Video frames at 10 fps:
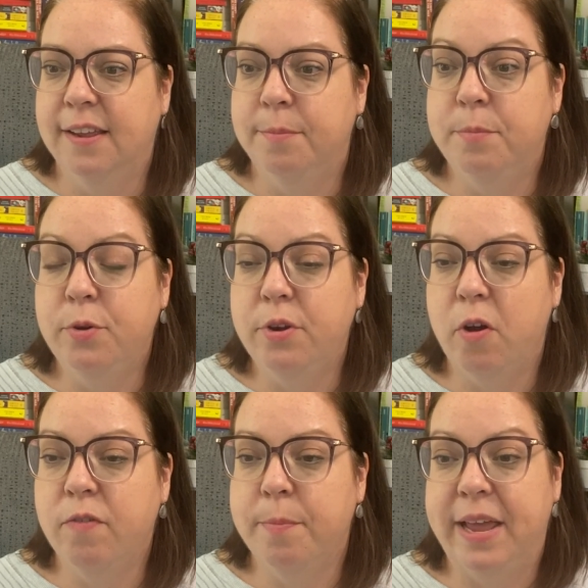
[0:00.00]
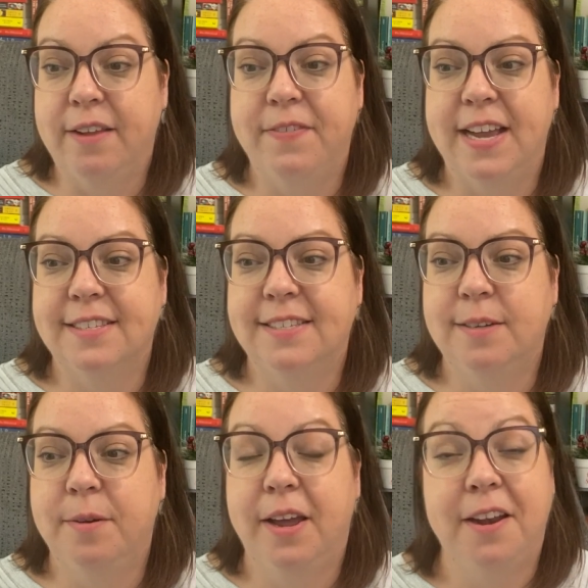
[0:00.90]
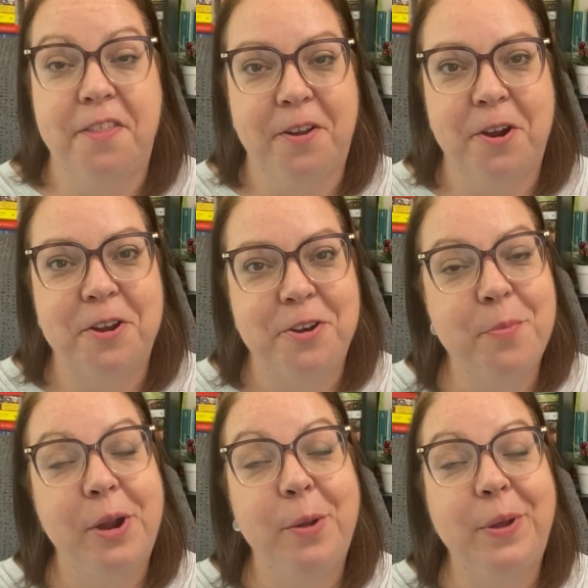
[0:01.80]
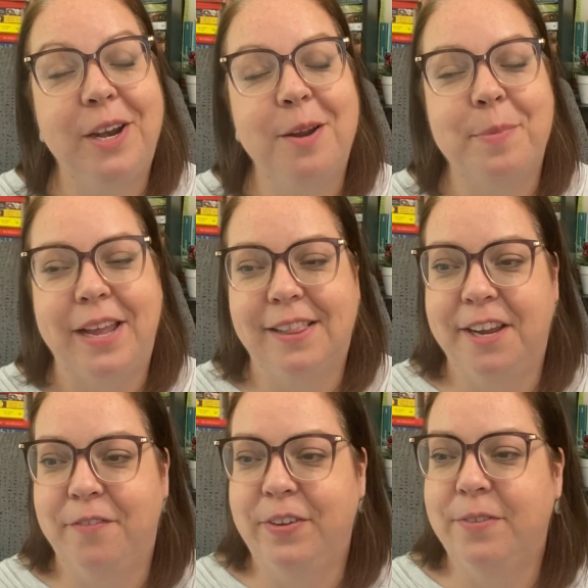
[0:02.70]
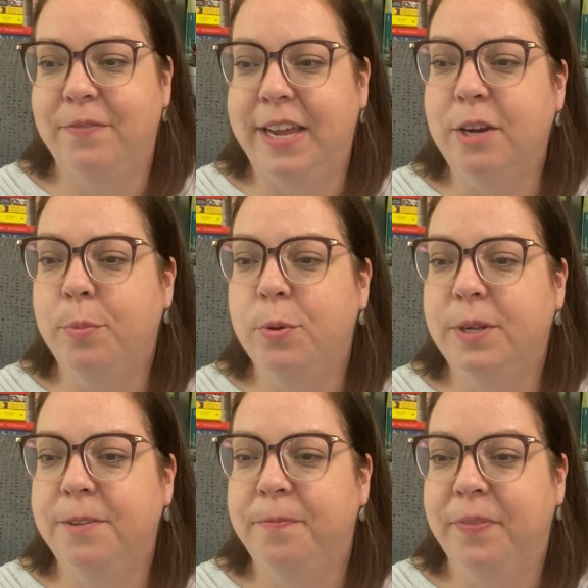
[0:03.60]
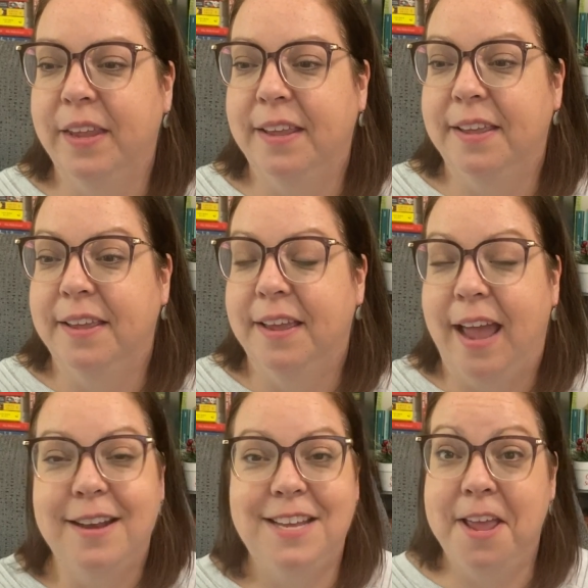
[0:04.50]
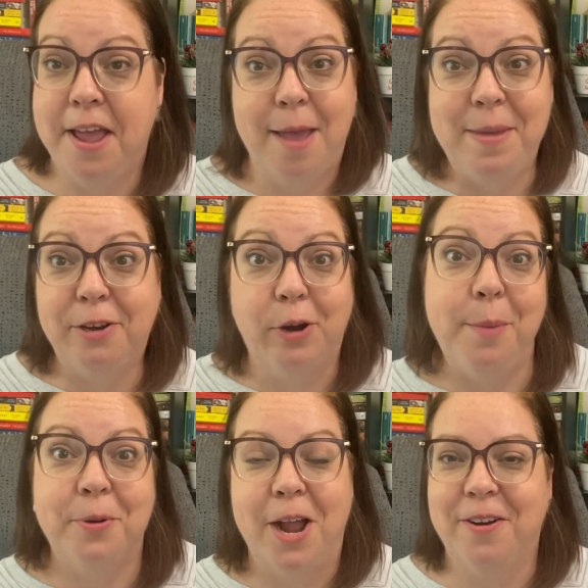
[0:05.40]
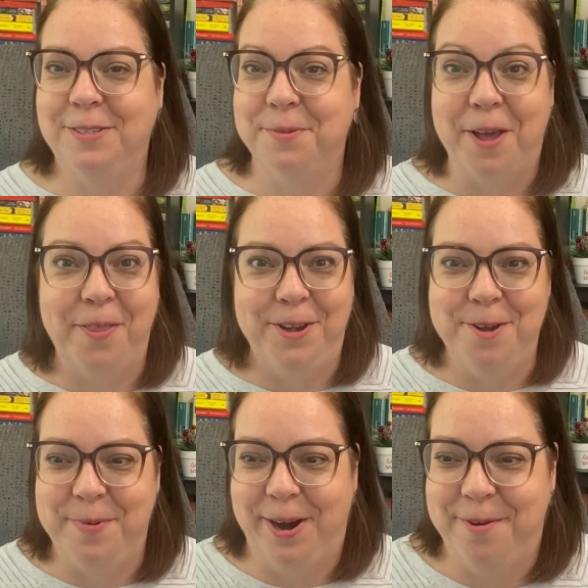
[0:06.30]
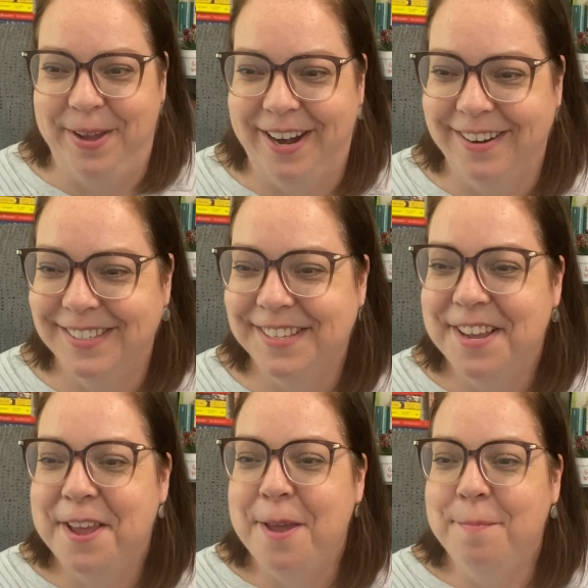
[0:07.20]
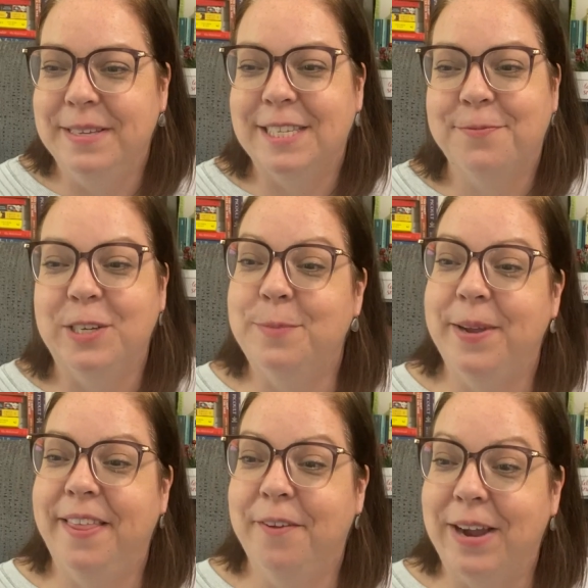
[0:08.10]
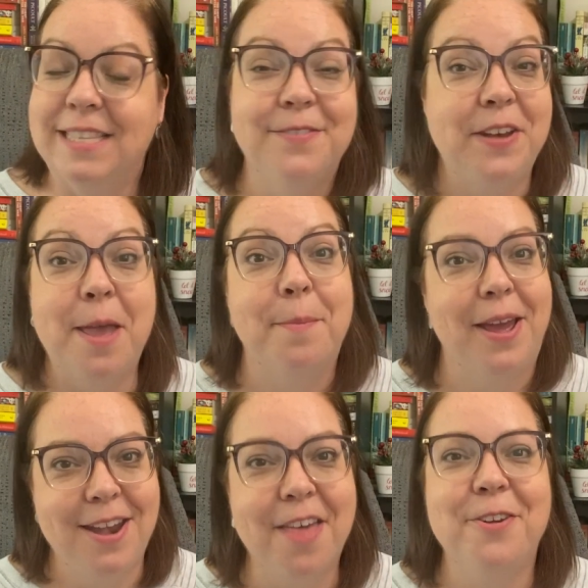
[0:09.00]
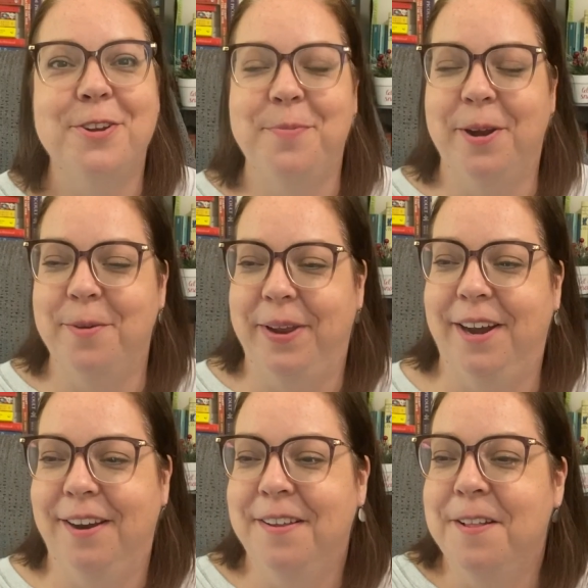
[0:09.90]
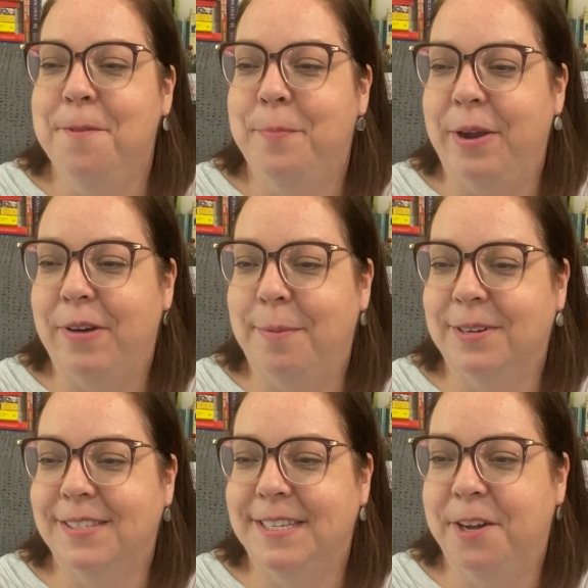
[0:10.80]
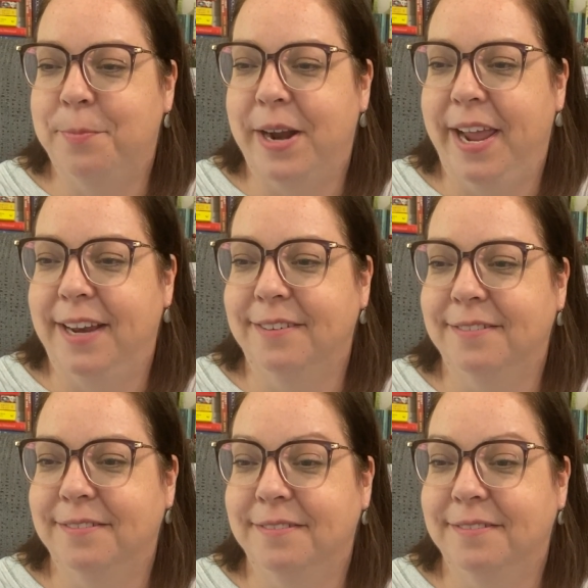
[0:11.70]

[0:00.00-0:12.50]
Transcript: Moon Over Manifest, another Newbery winner by Clare v Vanderpool. I, I made great progress with all the Newbery winners. Mrs. Frisby and the Rats of NIMH, another Newbery winner by Robert C. O'Brien.